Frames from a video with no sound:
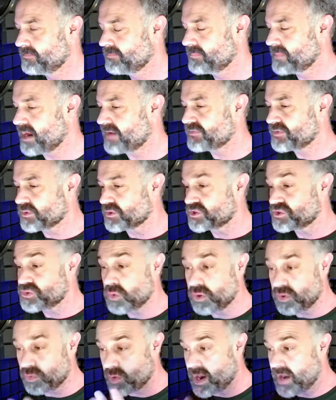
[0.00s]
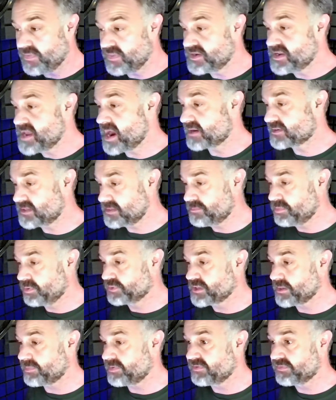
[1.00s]
After a short ride, the taxi pulled
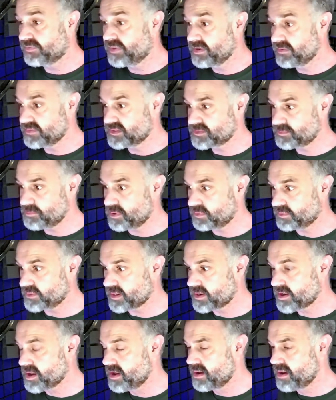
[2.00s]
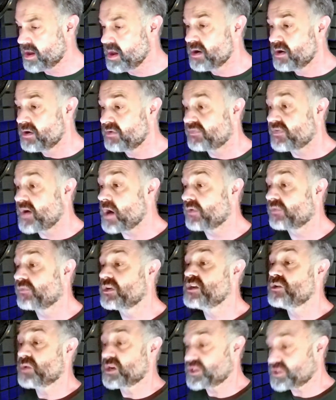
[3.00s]
up in front of his building. Frau
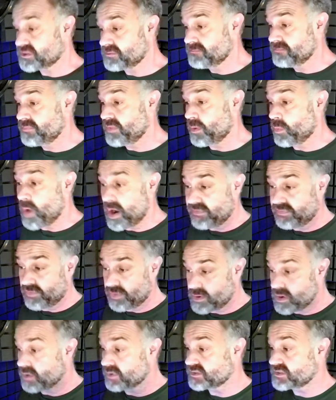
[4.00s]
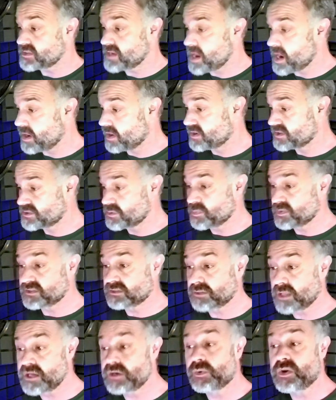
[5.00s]
Friedrich, the wife of the concierge, was
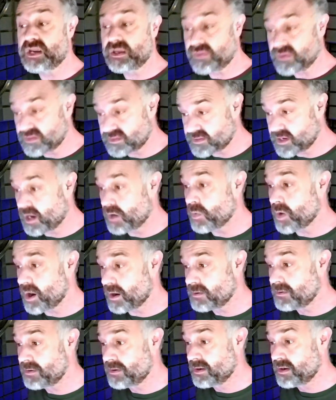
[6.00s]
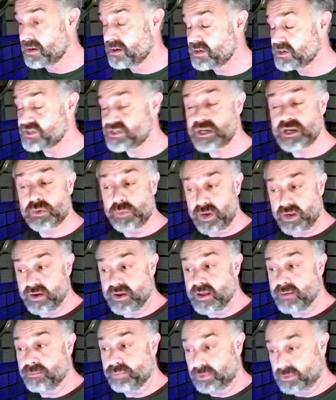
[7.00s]
lingering in the stairwell. She greeted
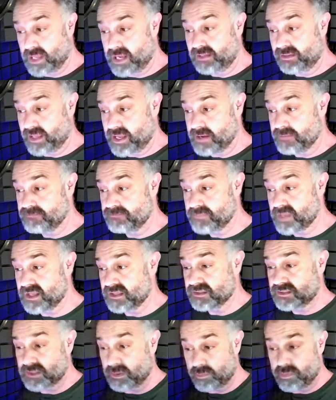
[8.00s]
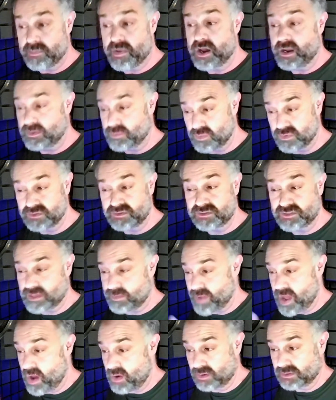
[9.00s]
him politely, and Silbermann was
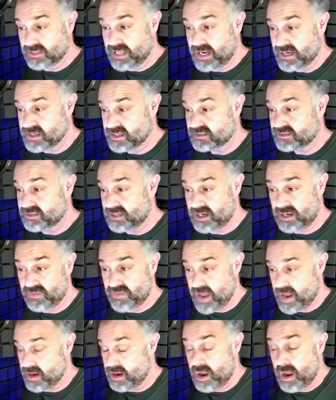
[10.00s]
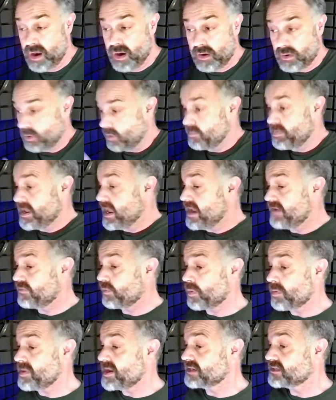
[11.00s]
somehow glad to see that her behavior
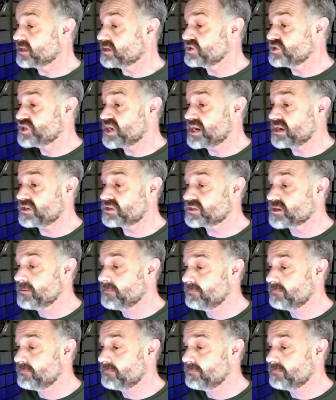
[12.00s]
remained unchanged.